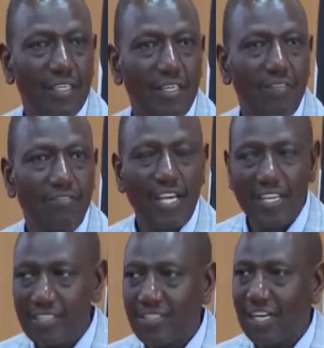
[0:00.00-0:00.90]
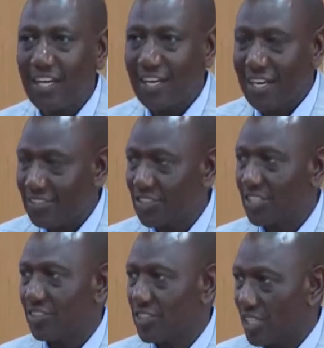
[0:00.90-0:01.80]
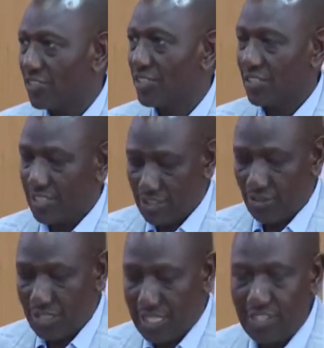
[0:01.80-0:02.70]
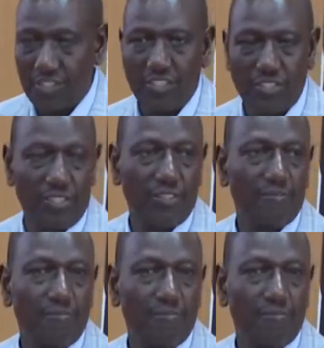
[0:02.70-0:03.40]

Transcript: if there is a culture change in this organization,